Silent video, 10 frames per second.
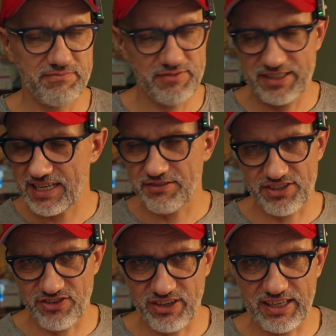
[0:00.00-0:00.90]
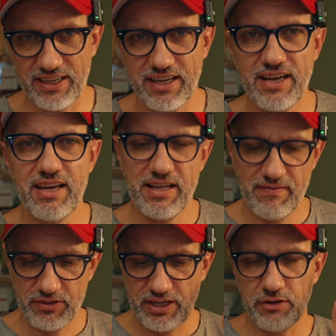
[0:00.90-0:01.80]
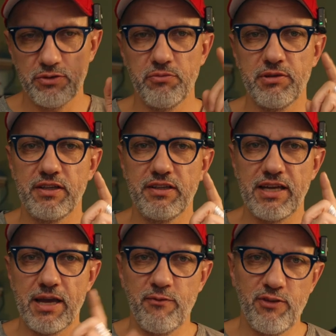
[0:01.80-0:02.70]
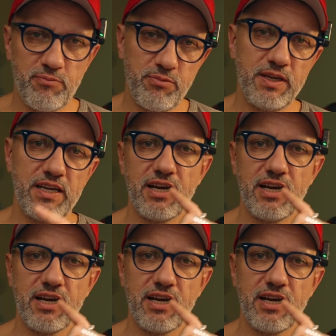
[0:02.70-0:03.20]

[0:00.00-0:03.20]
That was tricky. How to build MVP,